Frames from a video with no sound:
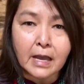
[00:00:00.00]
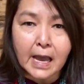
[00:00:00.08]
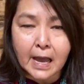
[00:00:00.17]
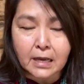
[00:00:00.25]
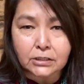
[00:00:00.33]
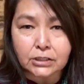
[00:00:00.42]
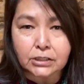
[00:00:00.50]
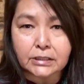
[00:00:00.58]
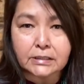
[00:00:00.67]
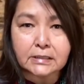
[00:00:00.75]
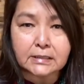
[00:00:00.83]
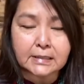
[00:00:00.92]

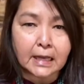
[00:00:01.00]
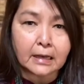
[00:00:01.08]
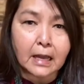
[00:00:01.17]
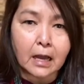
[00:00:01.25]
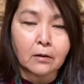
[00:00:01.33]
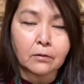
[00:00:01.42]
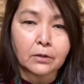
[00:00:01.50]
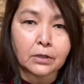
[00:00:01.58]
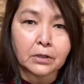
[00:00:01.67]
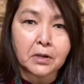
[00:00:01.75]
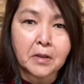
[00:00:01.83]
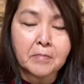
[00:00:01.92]
actions and
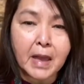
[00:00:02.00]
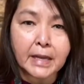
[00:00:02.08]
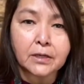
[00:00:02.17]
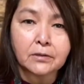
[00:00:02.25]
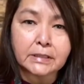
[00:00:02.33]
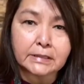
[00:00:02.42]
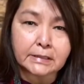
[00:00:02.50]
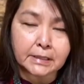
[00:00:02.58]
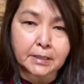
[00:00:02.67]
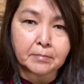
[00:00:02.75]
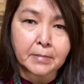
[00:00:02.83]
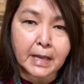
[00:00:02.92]
our
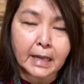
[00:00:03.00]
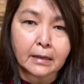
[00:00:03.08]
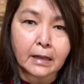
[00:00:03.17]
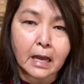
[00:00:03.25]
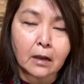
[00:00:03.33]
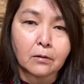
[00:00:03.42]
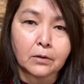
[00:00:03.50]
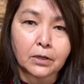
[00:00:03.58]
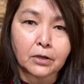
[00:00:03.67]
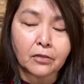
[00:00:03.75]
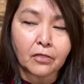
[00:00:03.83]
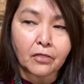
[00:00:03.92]
mannerism and
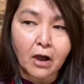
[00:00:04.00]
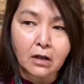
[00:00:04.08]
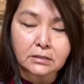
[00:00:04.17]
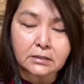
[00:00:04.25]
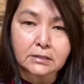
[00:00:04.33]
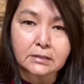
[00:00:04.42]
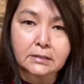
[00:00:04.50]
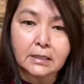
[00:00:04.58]
our thoughts,